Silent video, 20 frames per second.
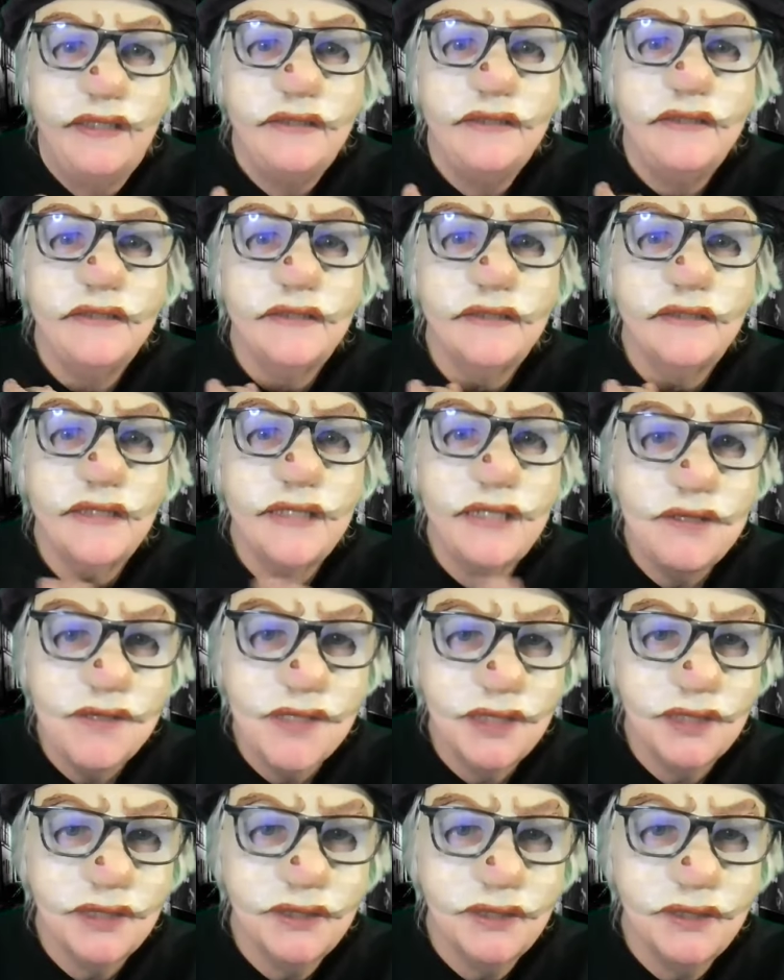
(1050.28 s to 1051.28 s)
This
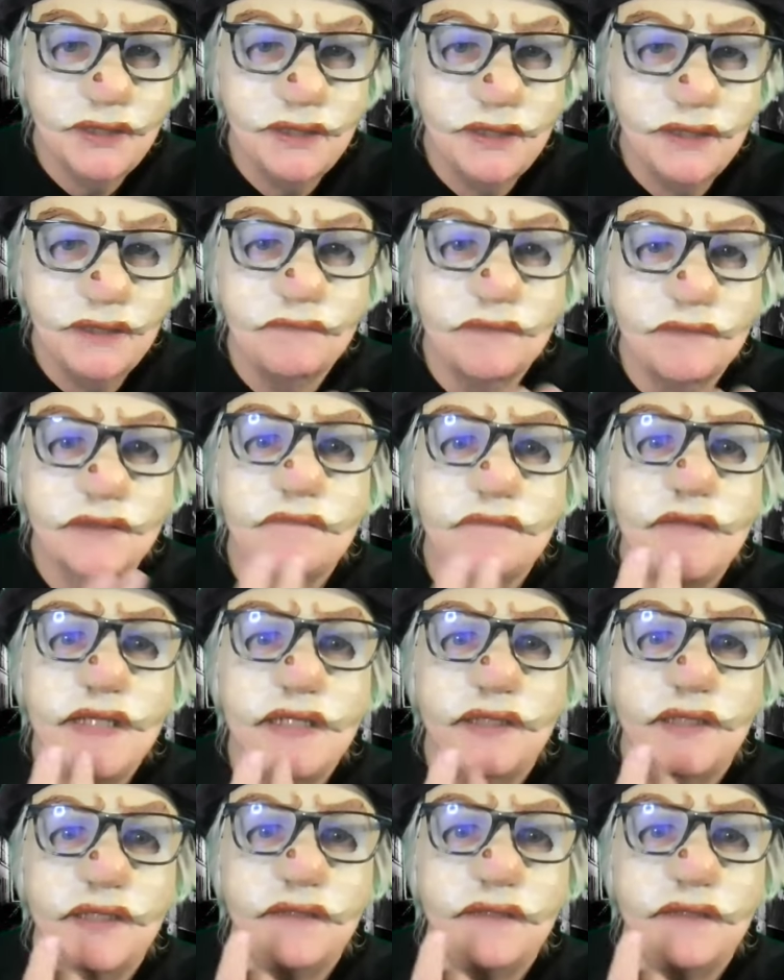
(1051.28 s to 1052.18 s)
character was meant